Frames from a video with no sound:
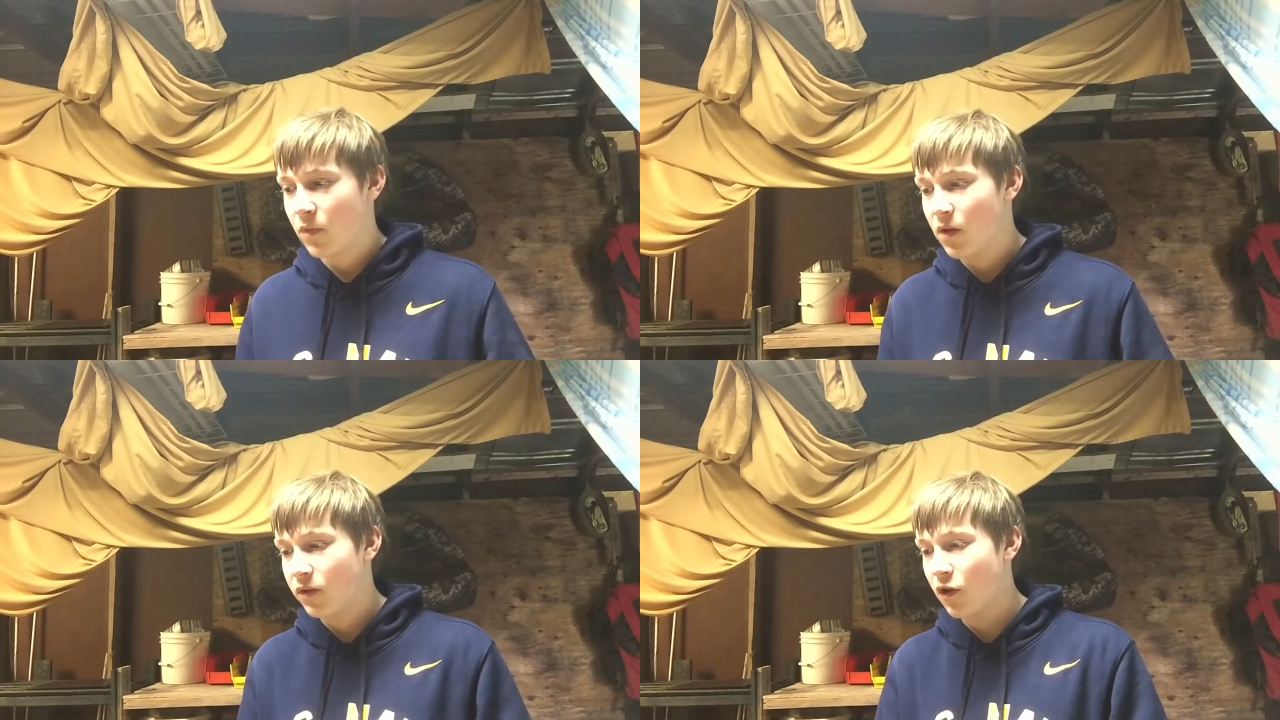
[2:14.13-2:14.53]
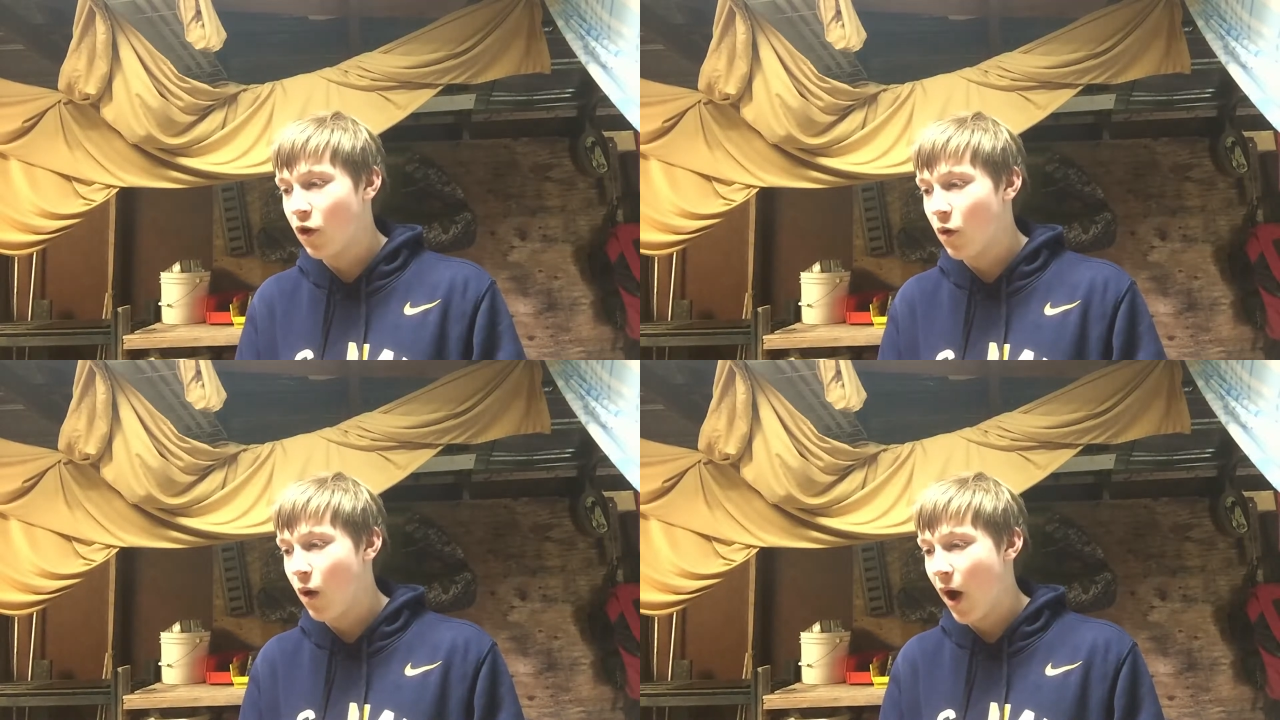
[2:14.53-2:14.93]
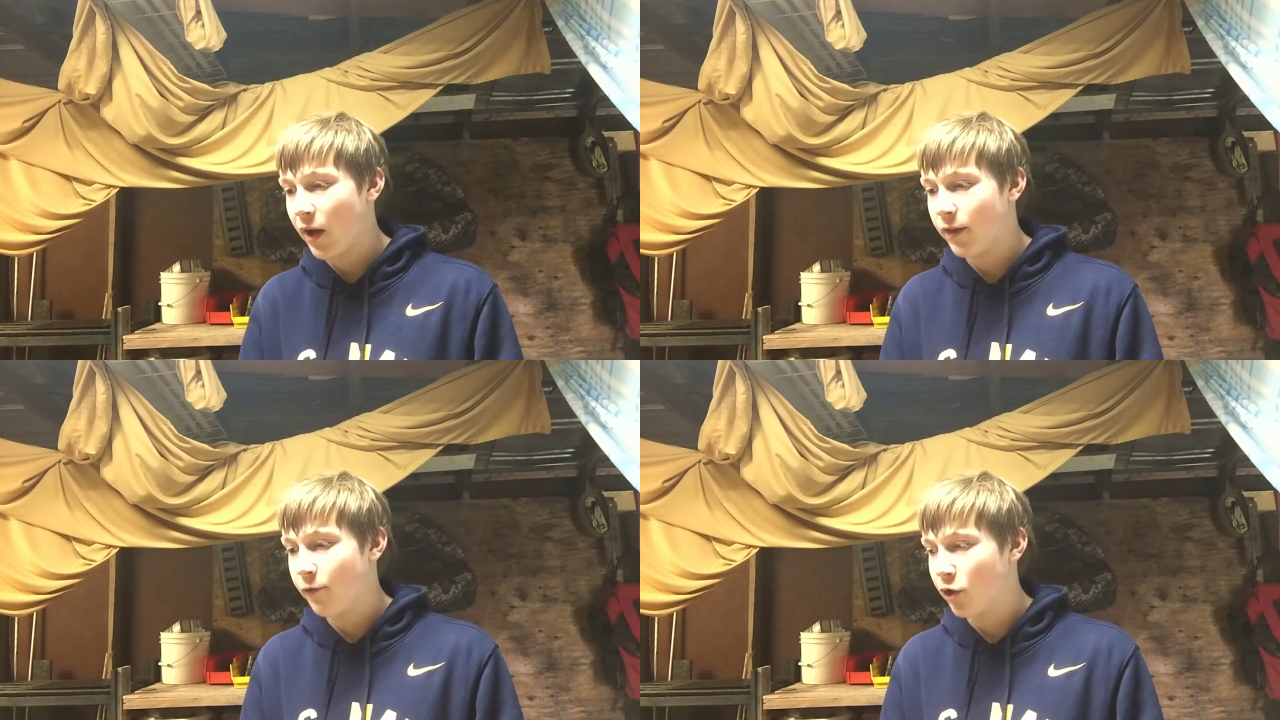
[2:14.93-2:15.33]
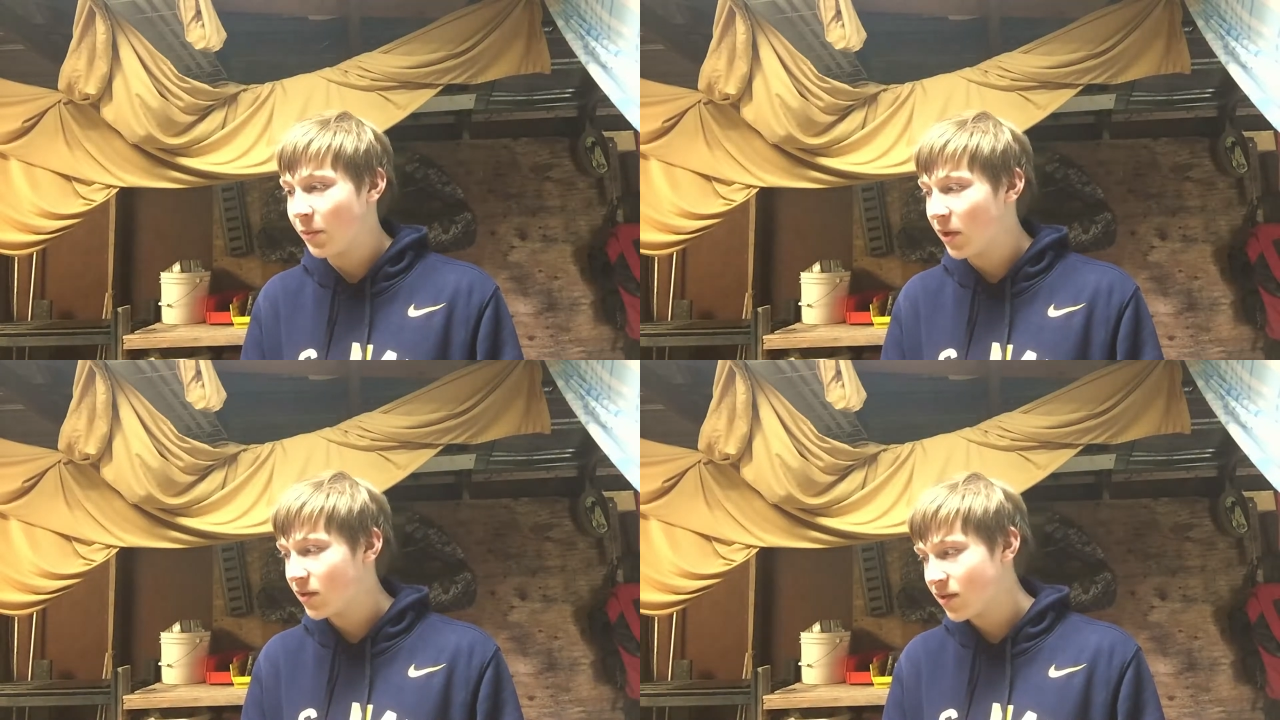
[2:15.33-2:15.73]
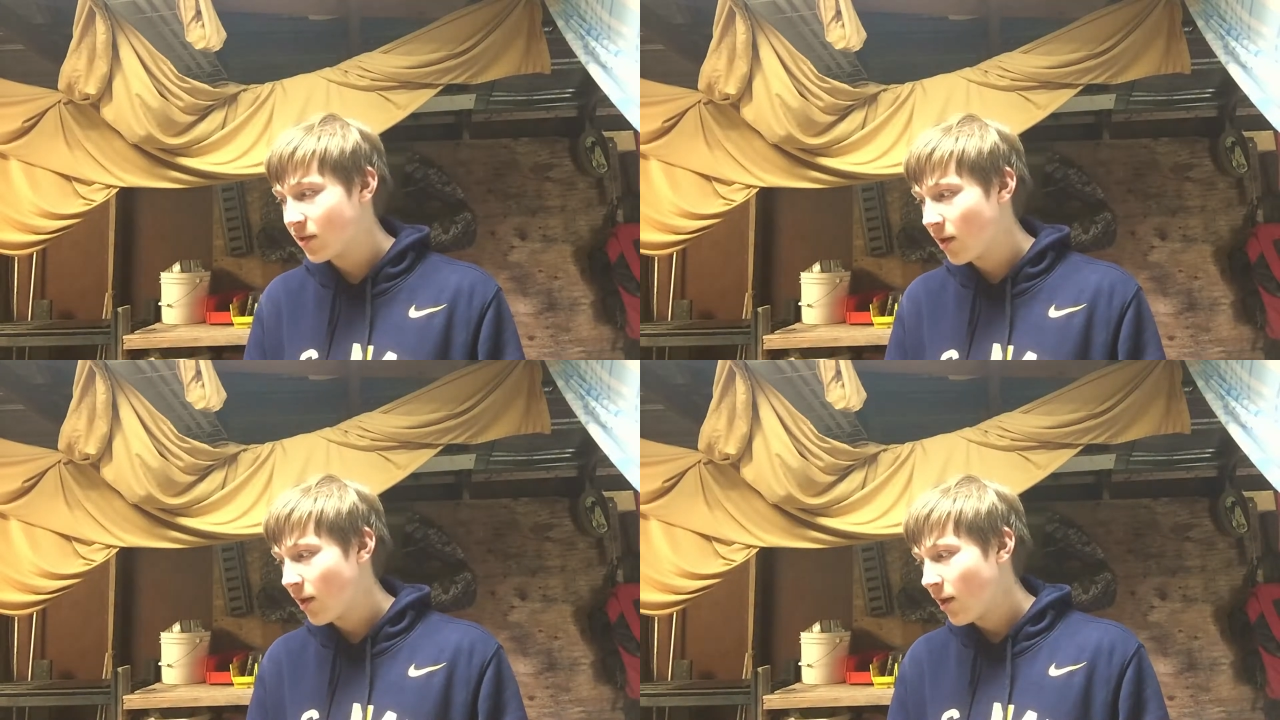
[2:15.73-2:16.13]
So I got the 40 bucks,
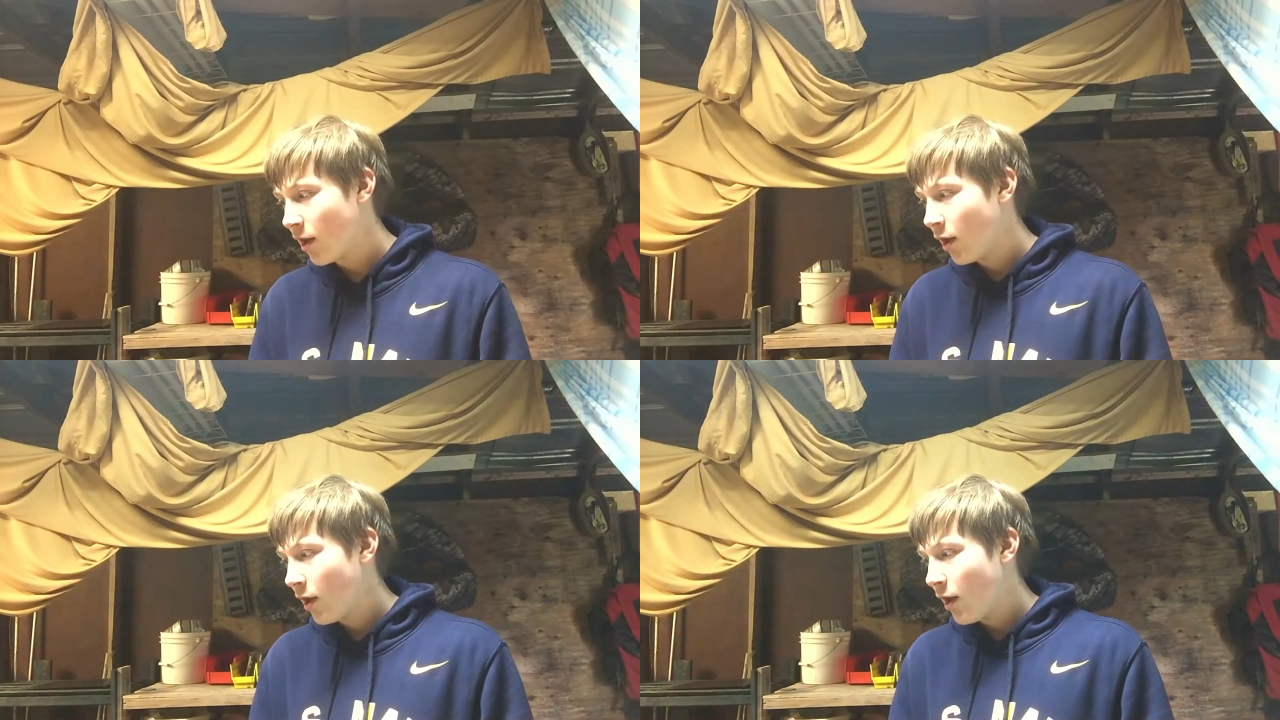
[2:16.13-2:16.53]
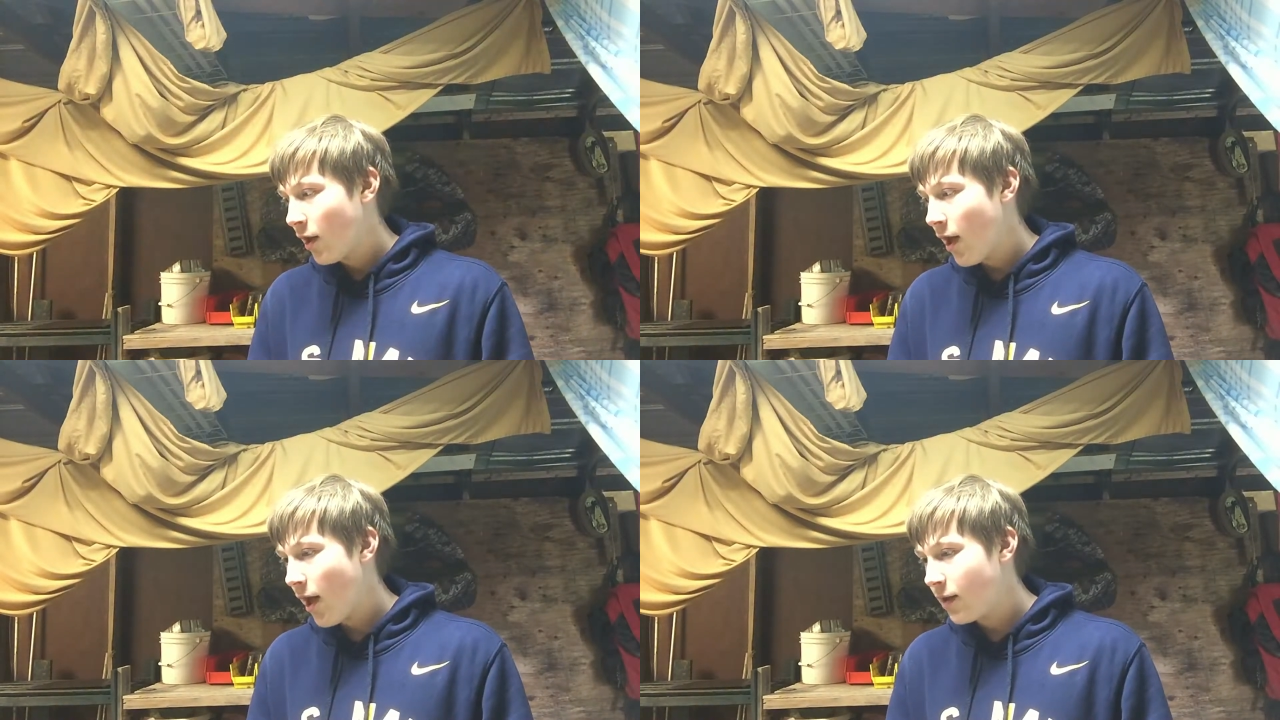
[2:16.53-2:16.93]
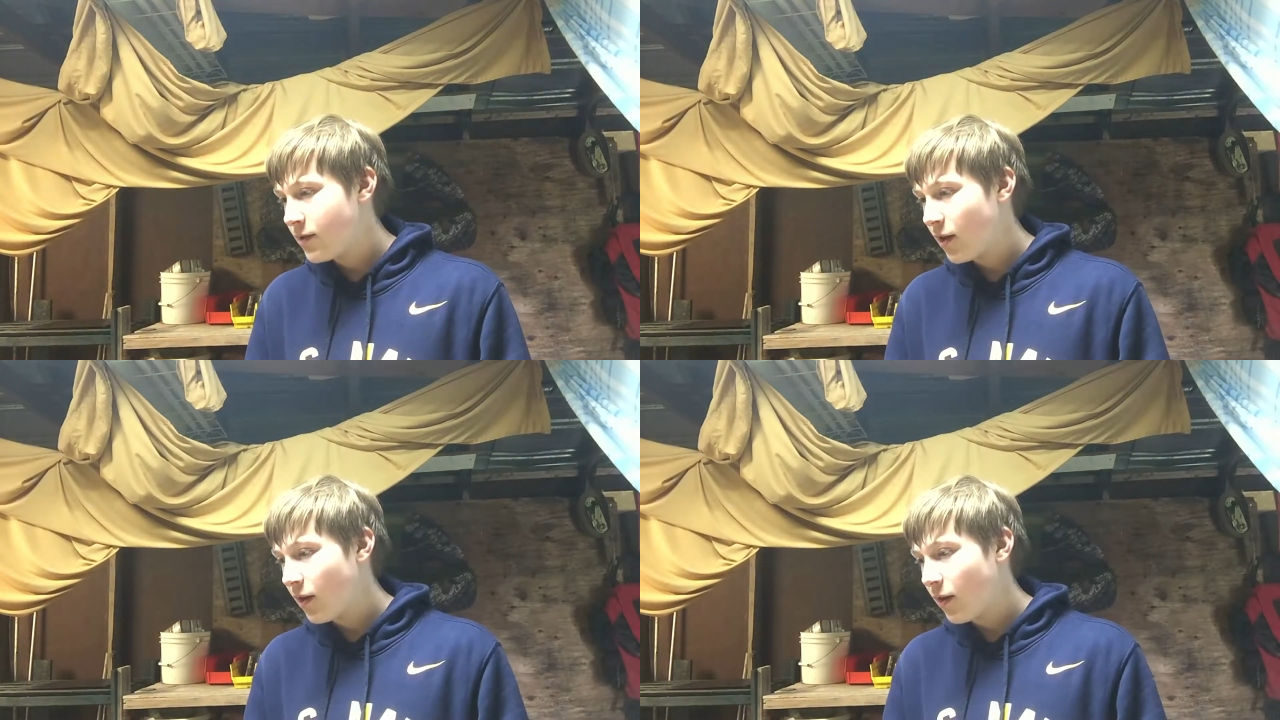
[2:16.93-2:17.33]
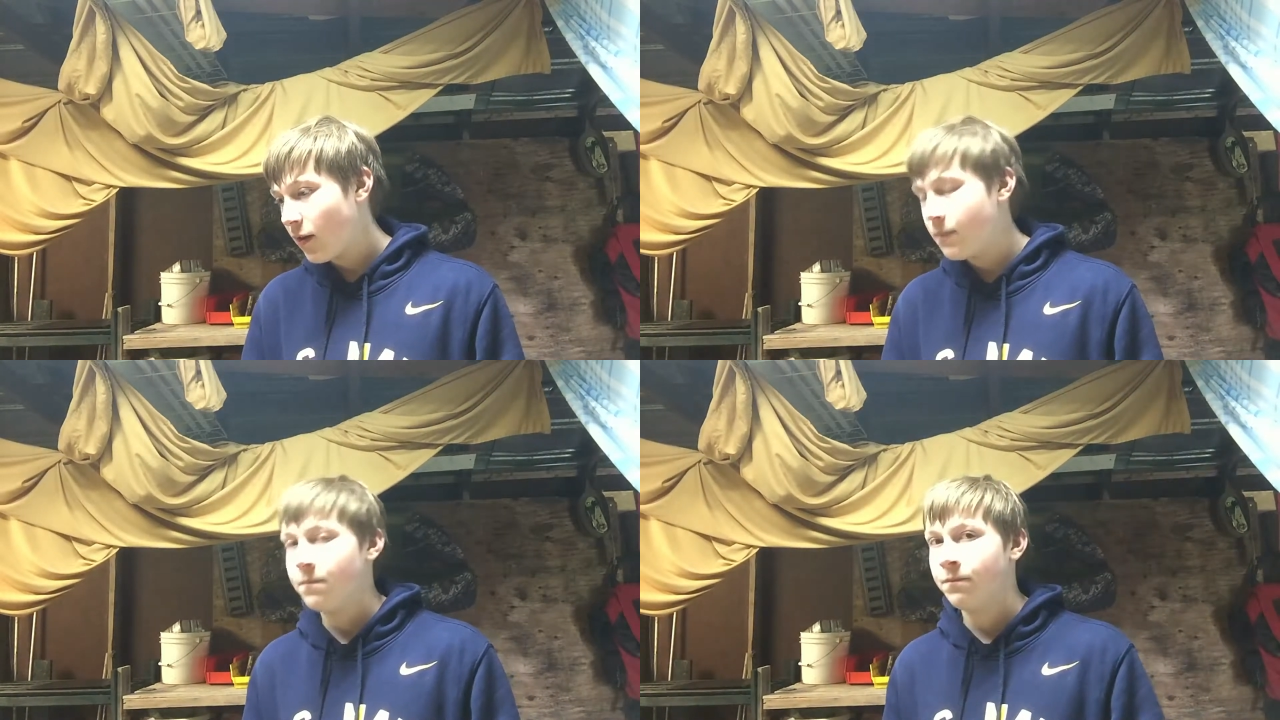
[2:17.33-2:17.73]
and this